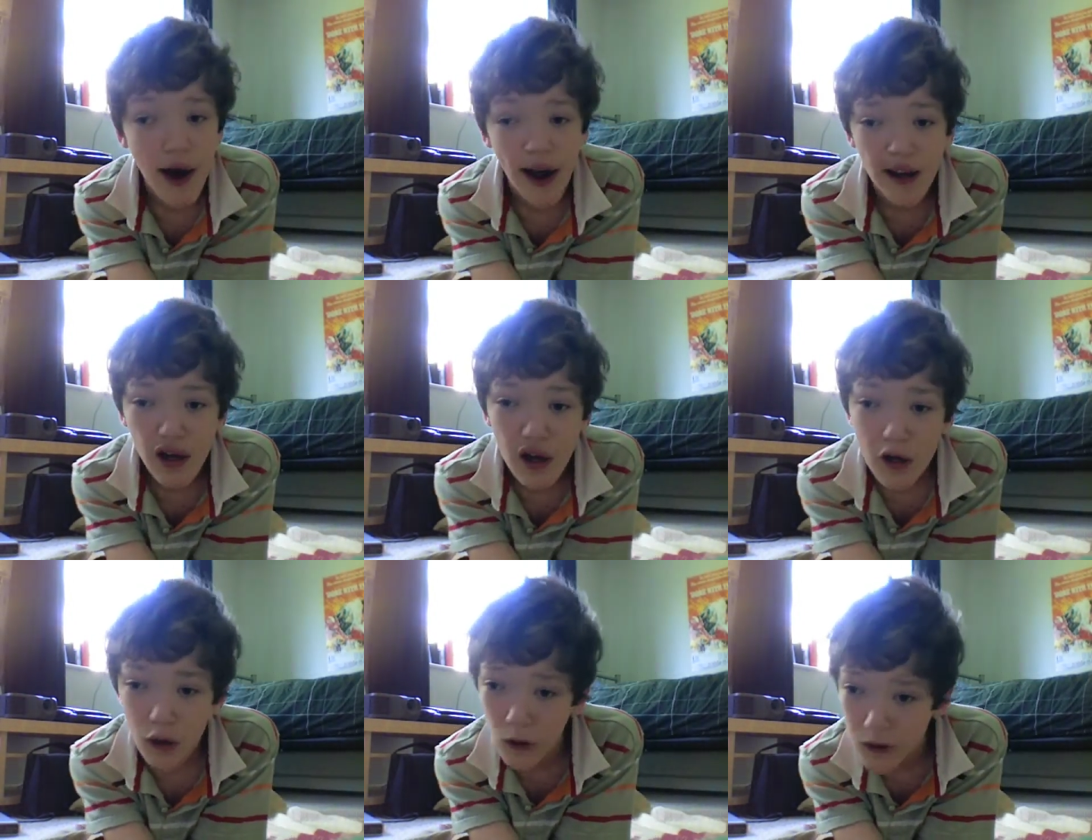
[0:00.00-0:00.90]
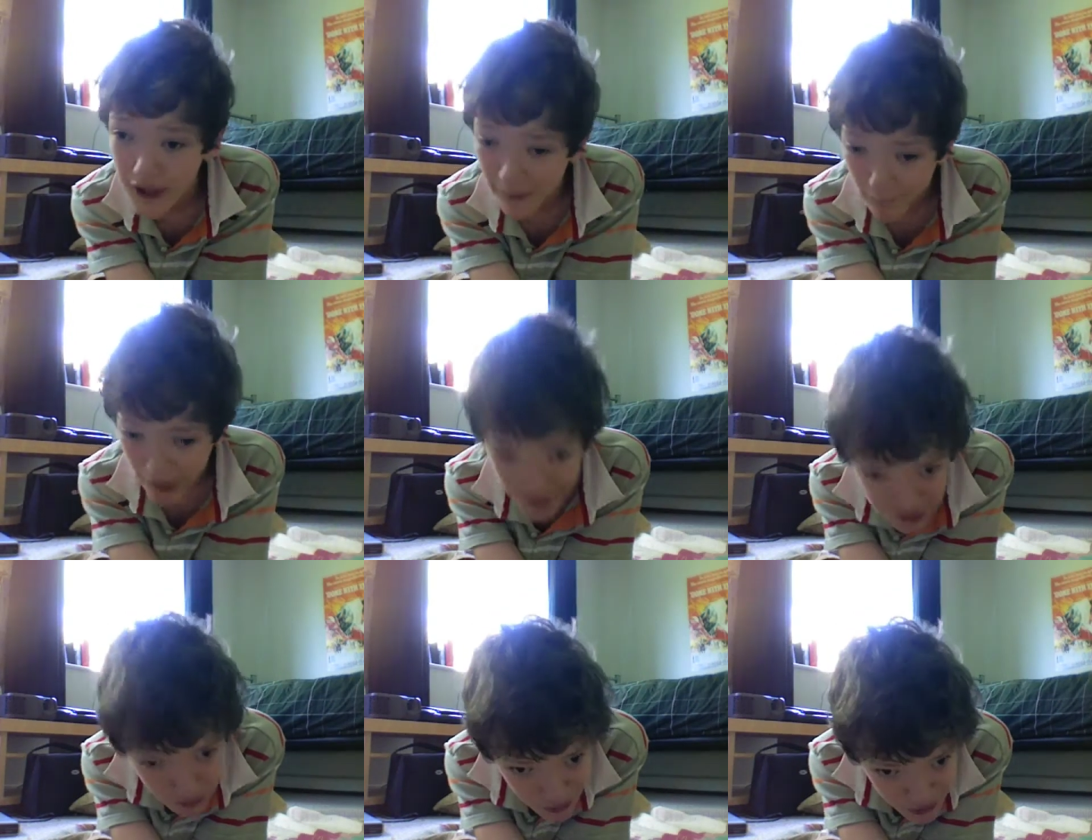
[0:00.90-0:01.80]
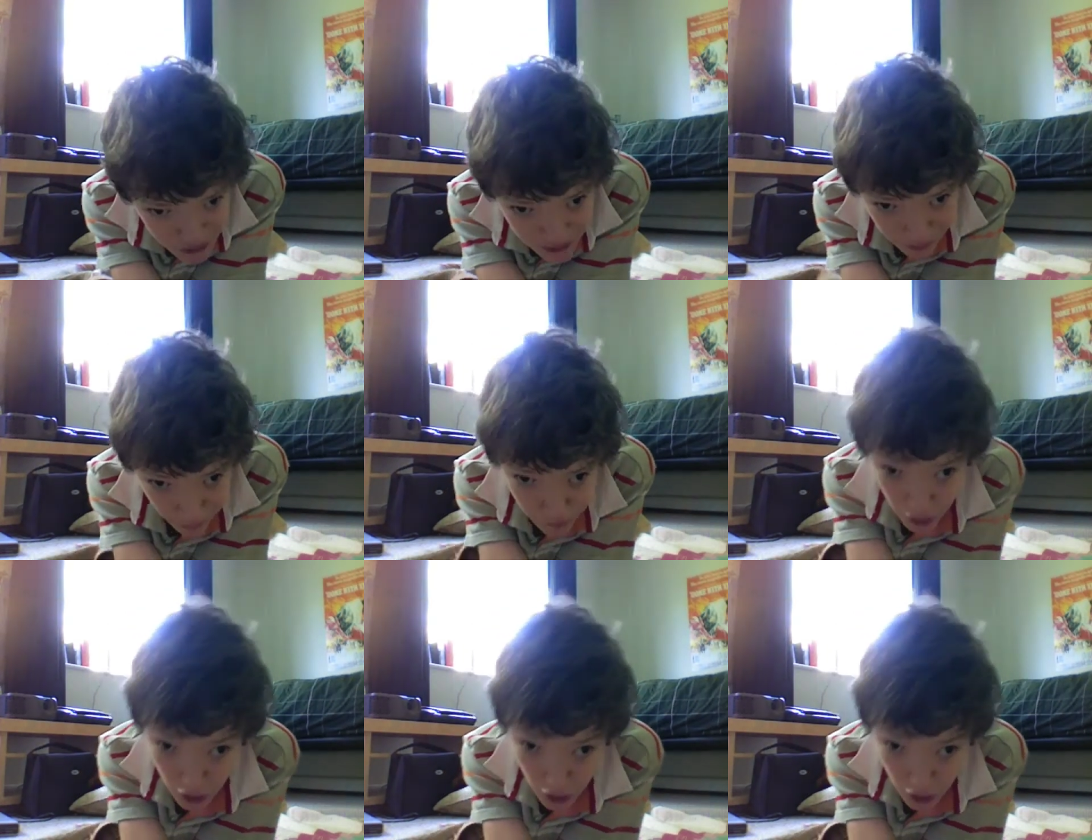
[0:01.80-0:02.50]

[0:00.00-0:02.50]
and content management systems